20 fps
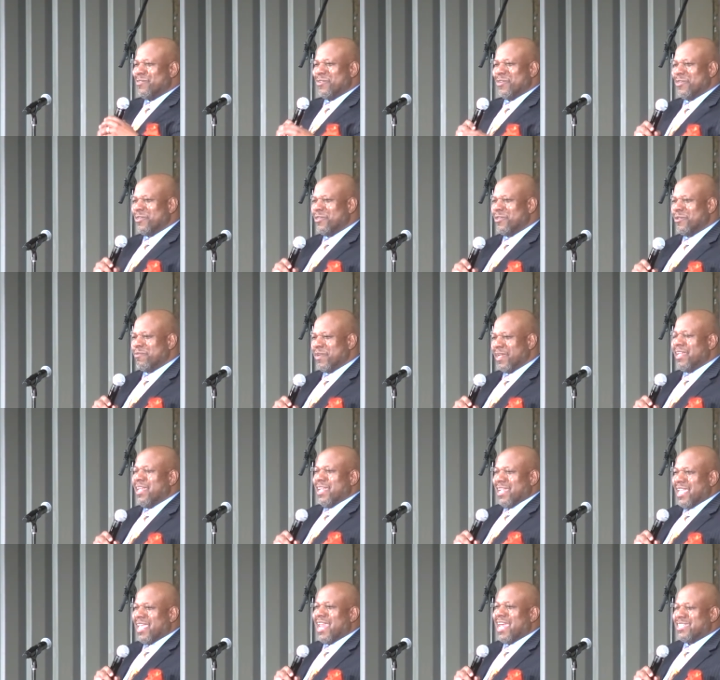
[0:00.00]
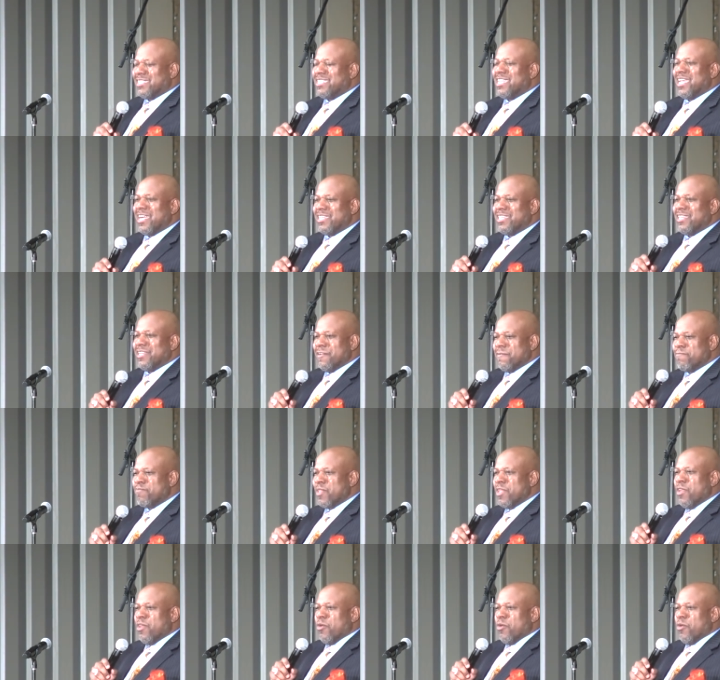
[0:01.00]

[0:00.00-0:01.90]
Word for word: and rude, but can I tell you,